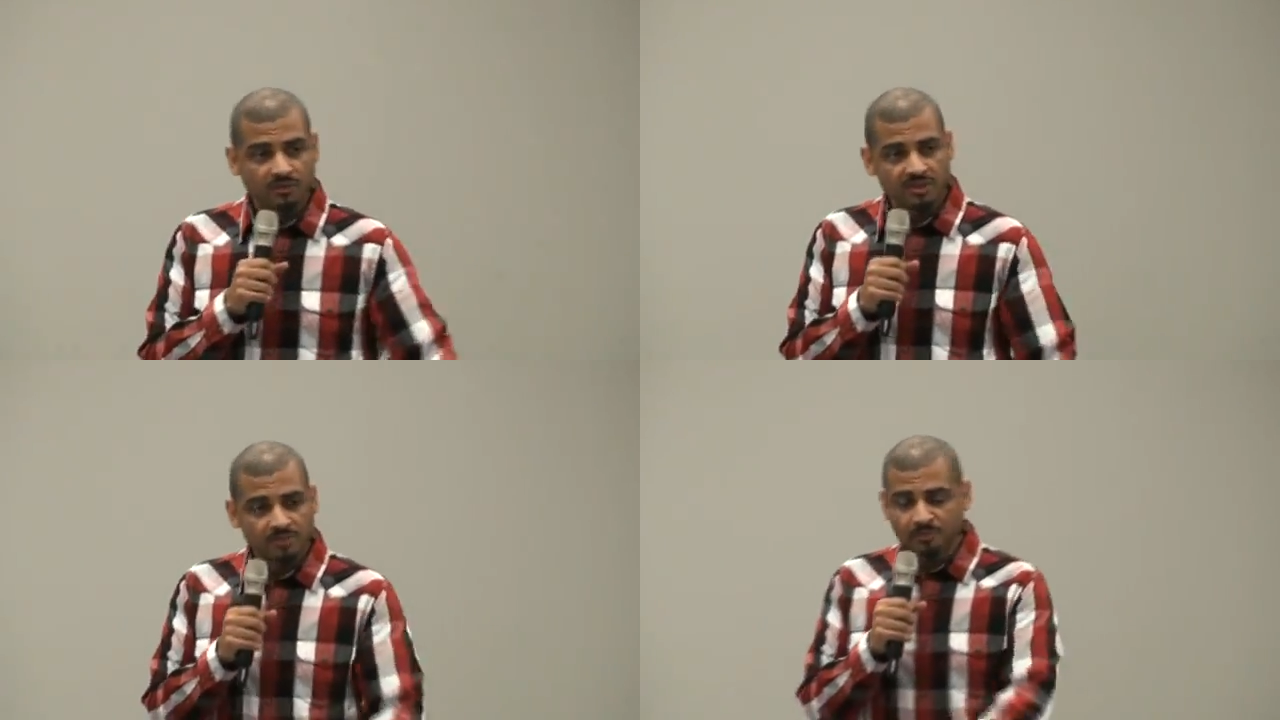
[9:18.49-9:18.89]

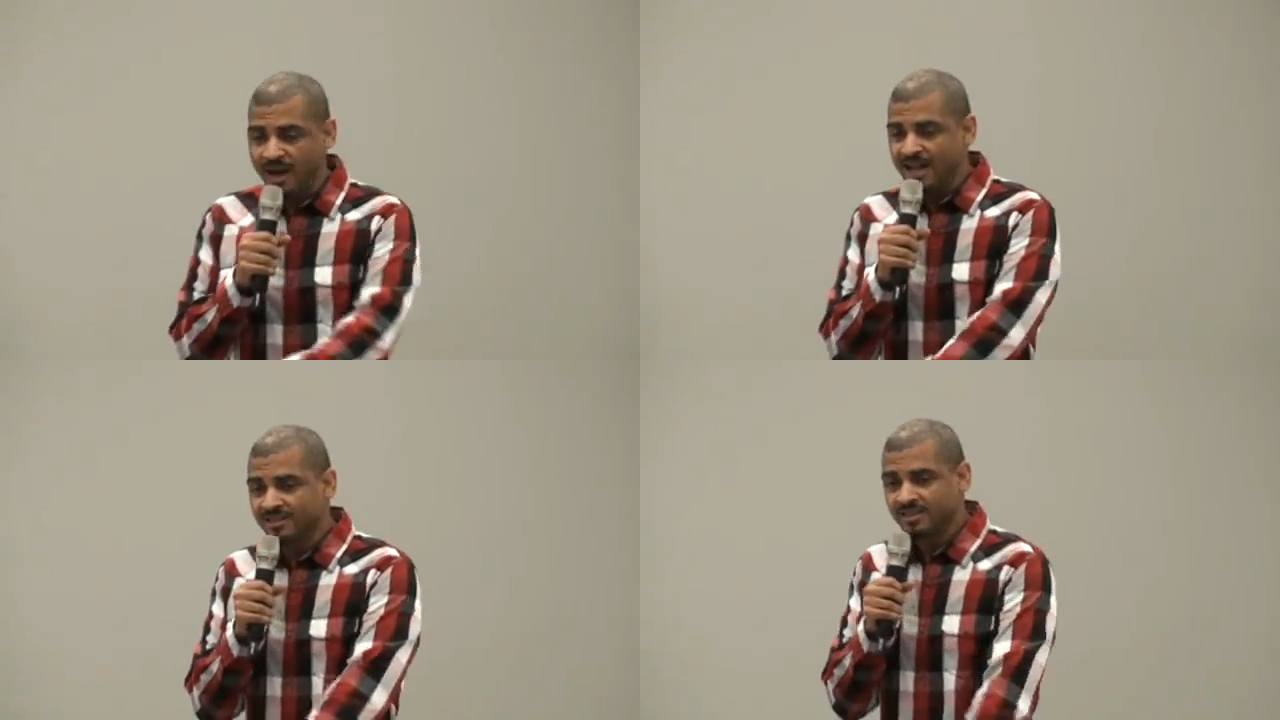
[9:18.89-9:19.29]
if it's in
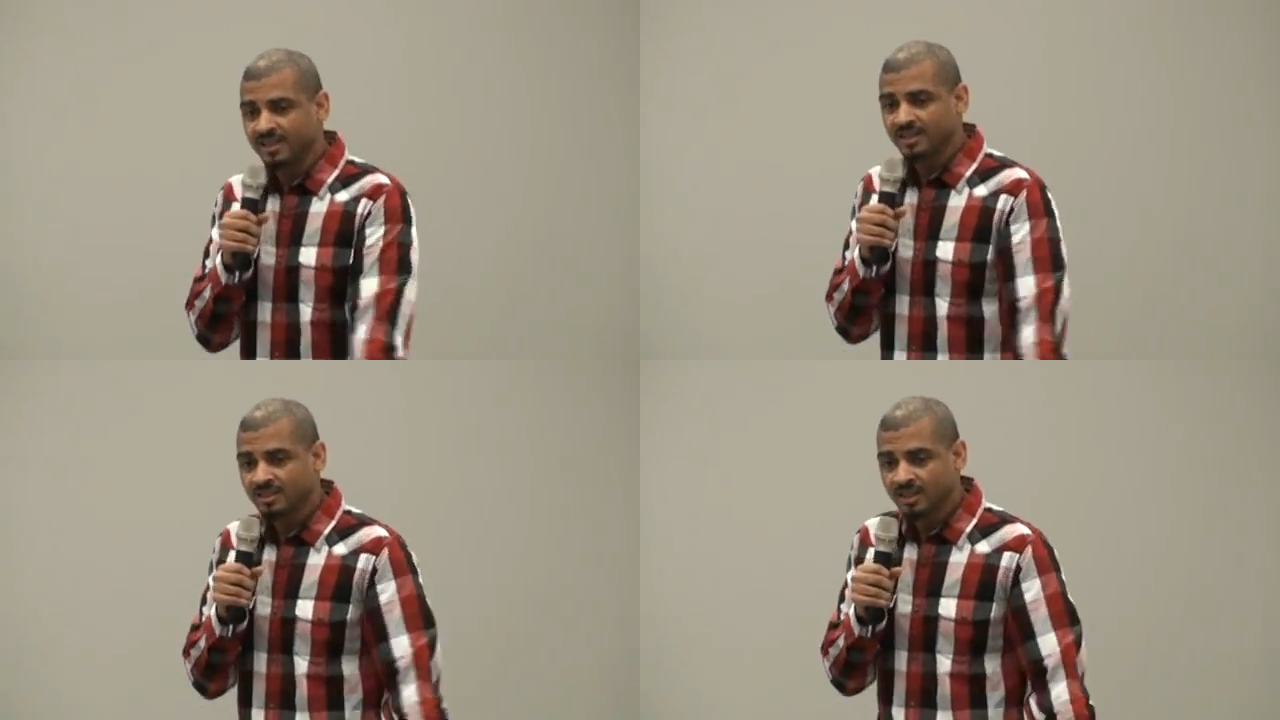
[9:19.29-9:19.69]

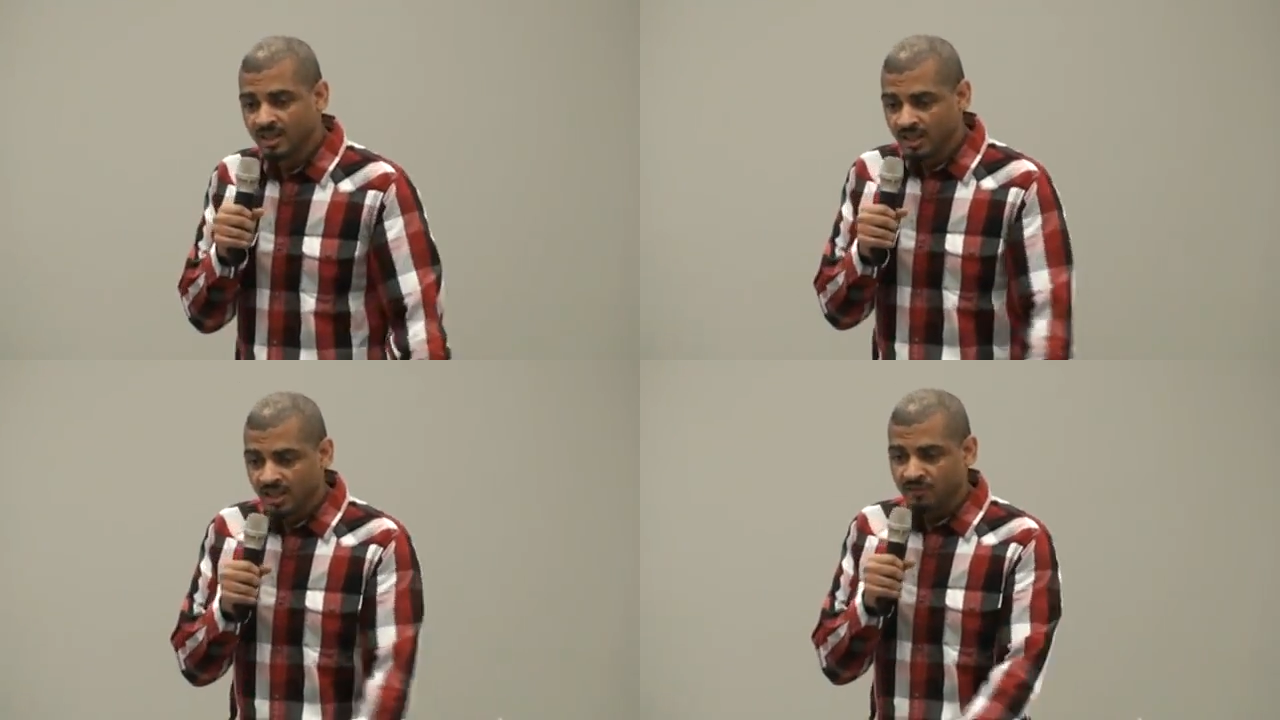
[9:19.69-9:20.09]
politics,
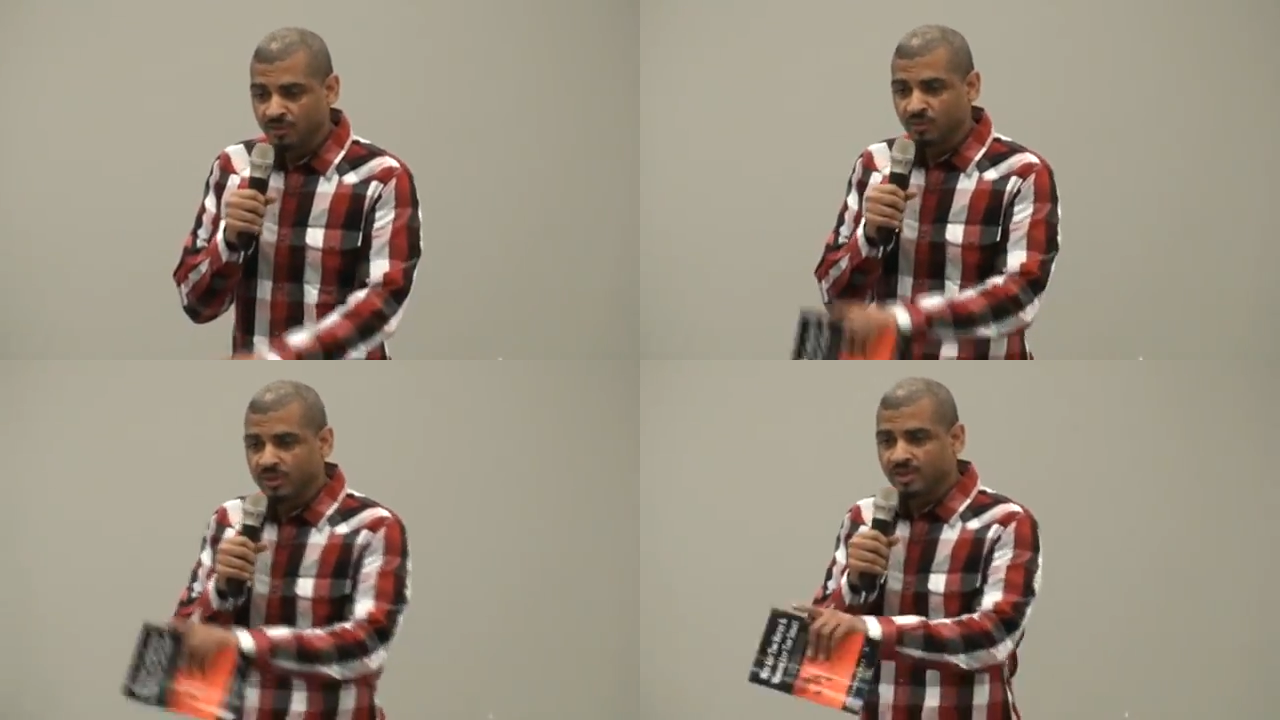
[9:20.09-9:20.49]
if
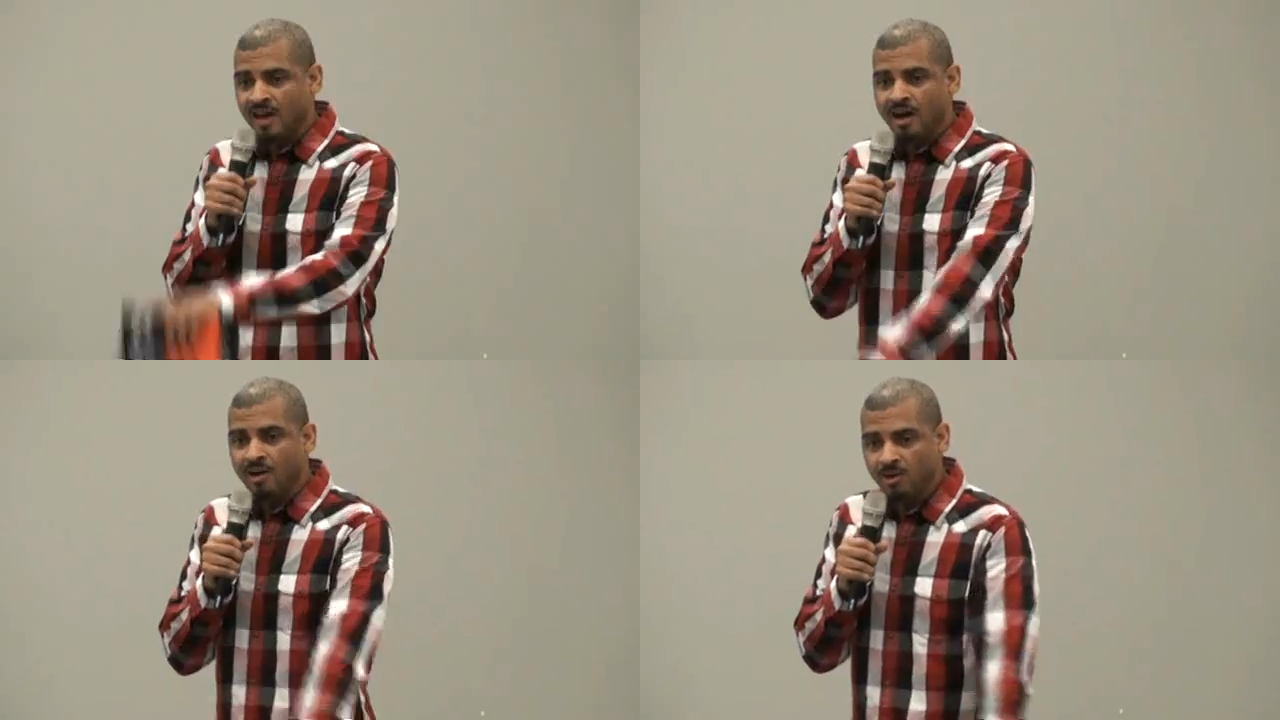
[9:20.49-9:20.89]
it's with a
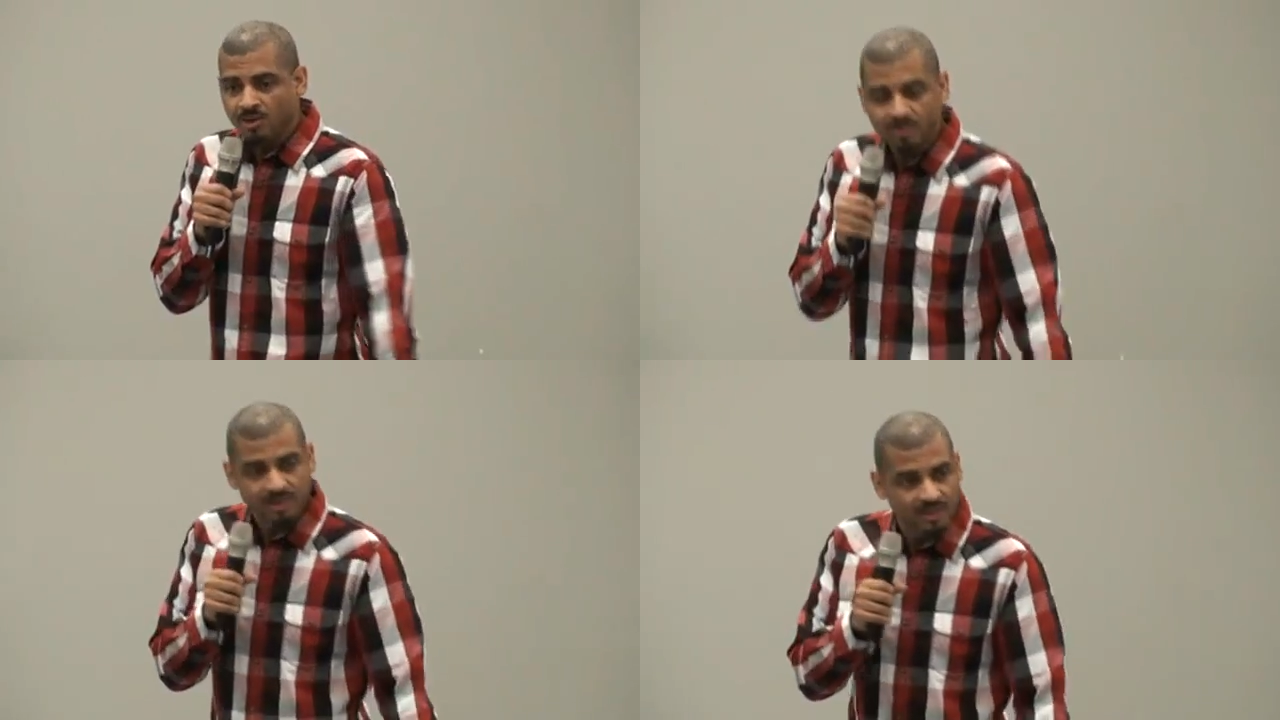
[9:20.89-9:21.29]

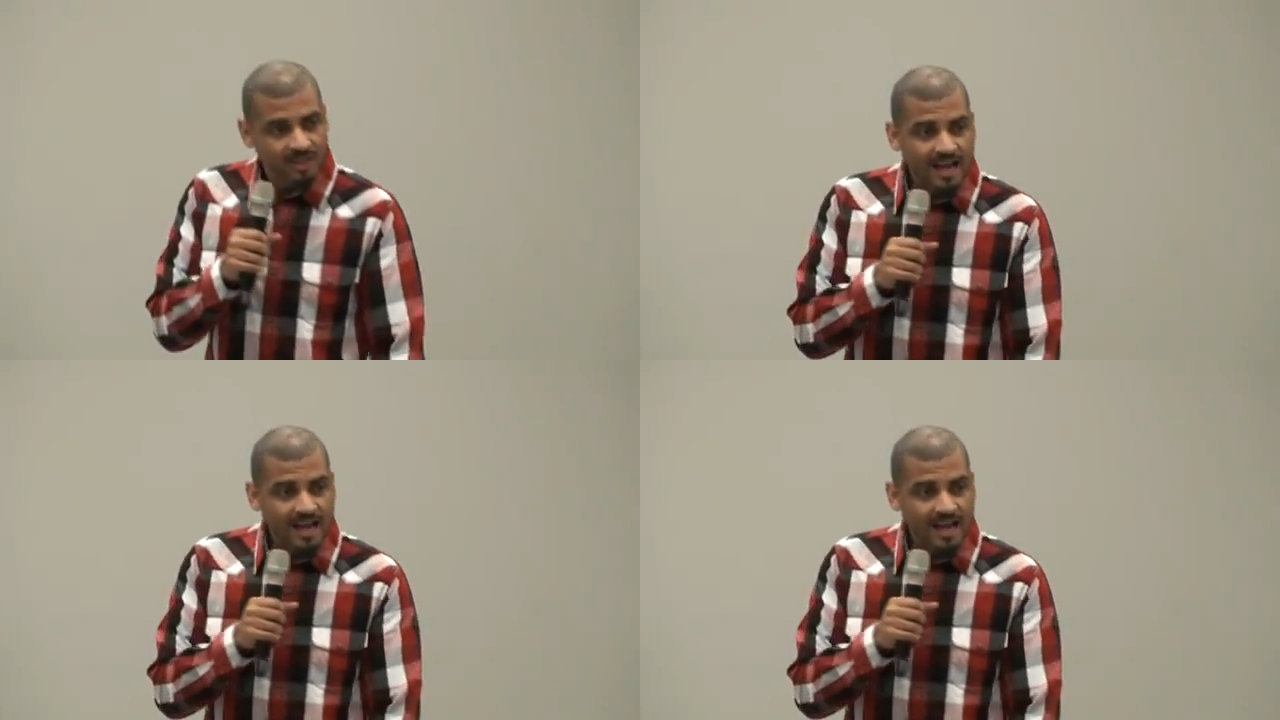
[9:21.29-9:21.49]
dog,